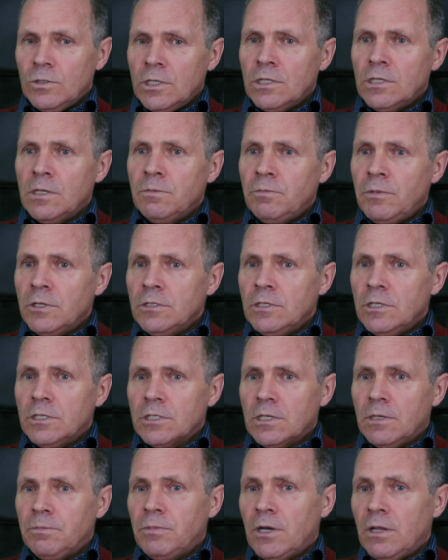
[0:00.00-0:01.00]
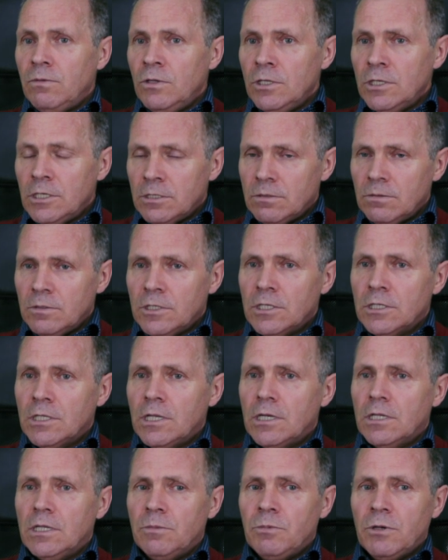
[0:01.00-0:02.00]
This is why the government
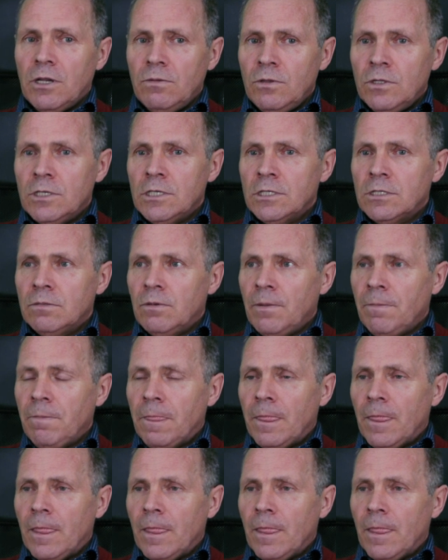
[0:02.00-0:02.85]
is supporting us